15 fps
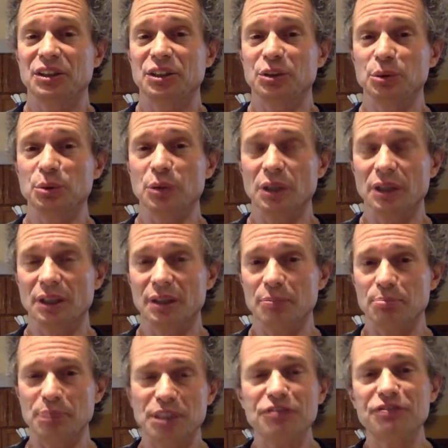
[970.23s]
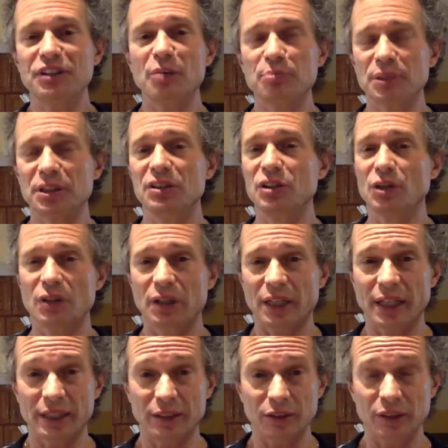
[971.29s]
to beef up your
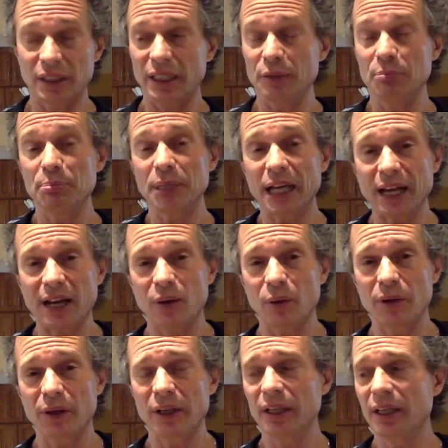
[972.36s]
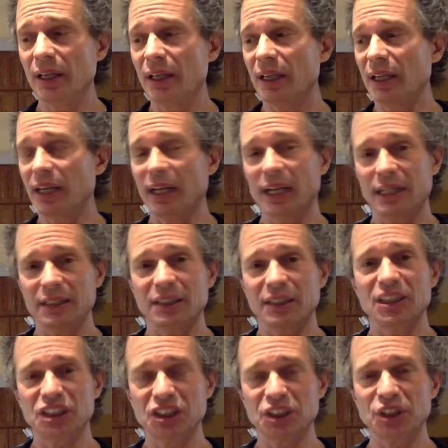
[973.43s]
and empower and
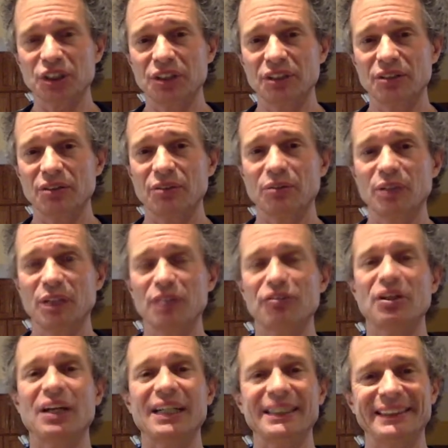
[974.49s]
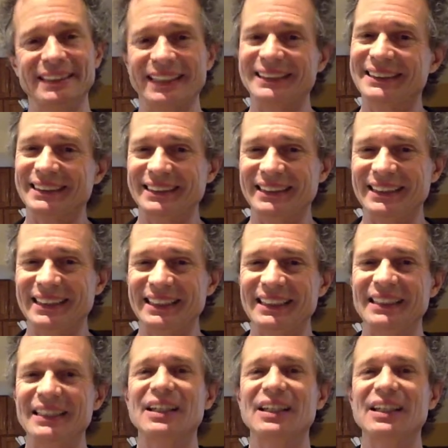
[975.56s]
assert whatever identity